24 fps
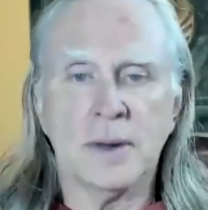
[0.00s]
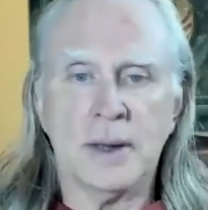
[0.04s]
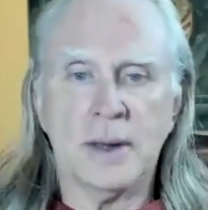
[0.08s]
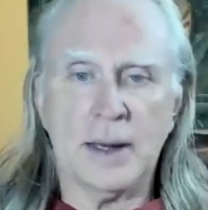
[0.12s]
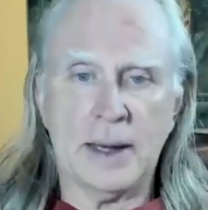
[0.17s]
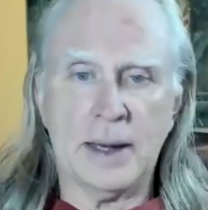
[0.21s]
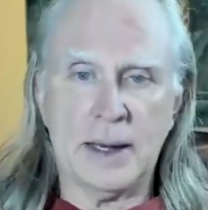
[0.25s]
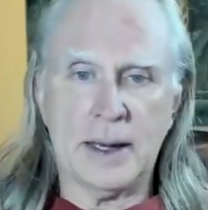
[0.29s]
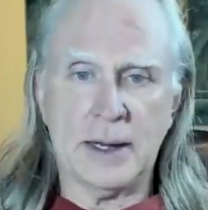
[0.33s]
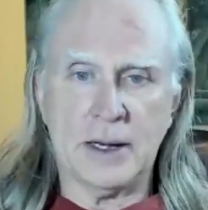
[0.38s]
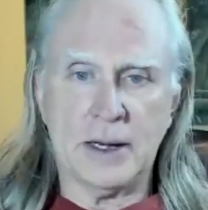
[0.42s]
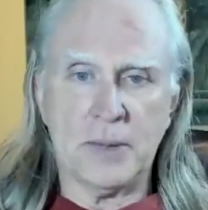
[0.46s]

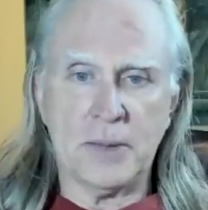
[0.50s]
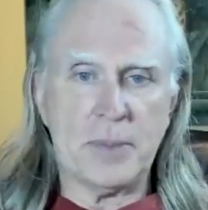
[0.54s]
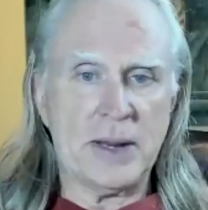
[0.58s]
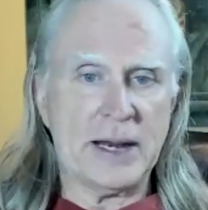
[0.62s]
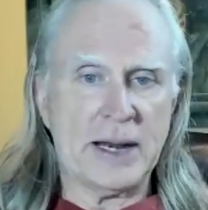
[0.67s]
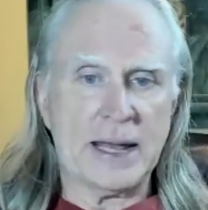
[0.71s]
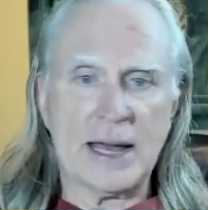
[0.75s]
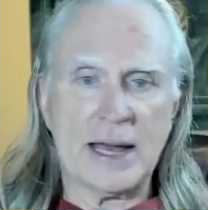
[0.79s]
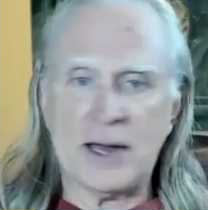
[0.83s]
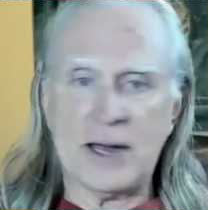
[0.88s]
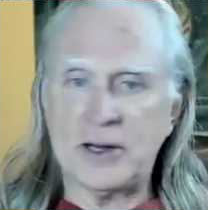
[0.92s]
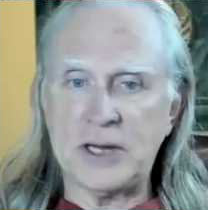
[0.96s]
And
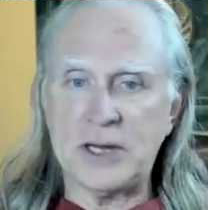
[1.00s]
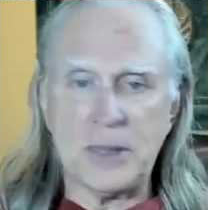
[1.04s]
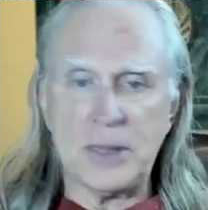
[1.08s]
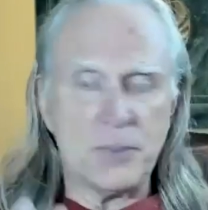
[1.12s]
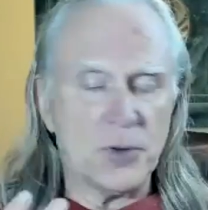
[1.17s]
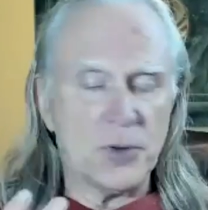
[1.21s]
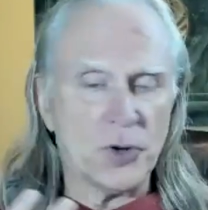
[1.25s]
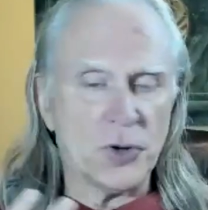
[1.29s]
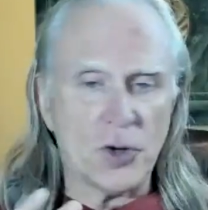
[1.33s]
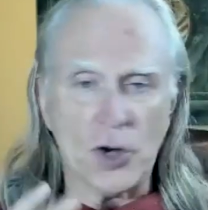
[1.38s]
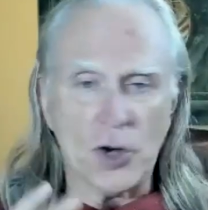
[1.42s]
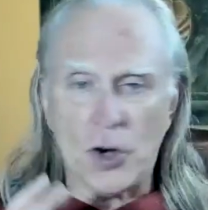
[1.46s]
depending how deep
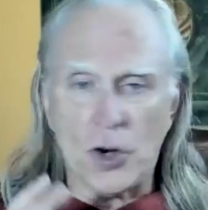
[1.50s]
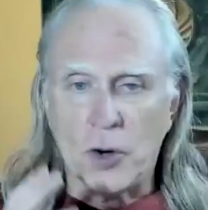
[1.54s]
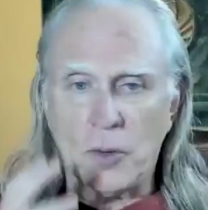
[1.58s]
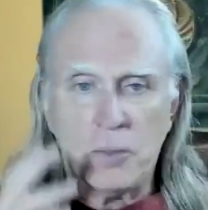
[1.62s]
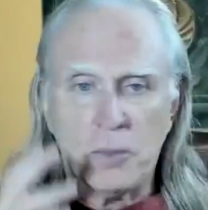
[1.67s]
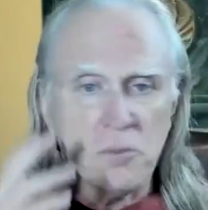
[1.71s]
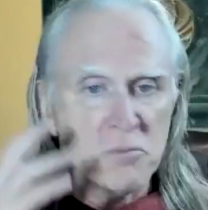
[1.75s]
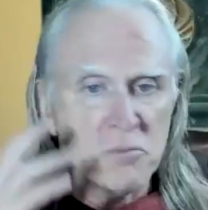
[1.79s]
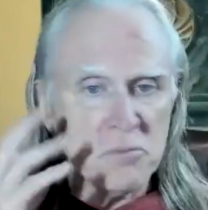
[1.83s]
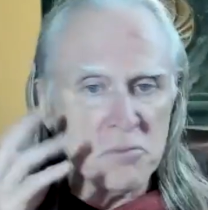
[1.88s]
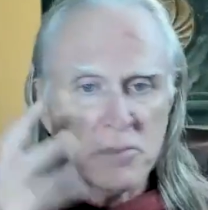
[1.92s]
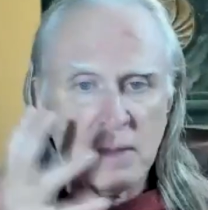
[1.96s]
you
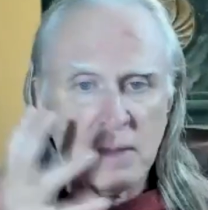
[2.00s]
go,